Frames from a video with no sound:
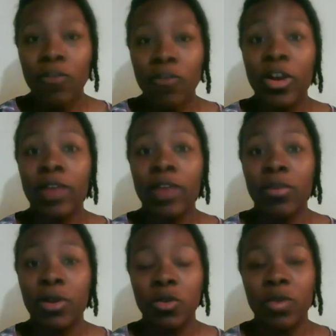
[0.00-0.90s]
for
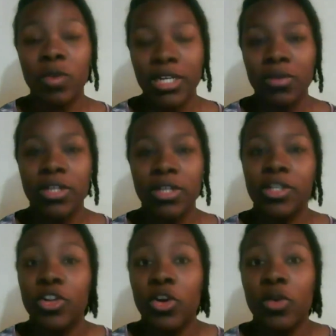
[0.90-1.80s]
everyone who's watching who
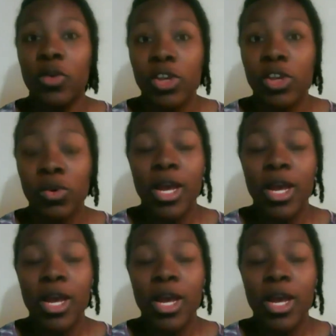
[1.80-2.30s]
doesn't know you.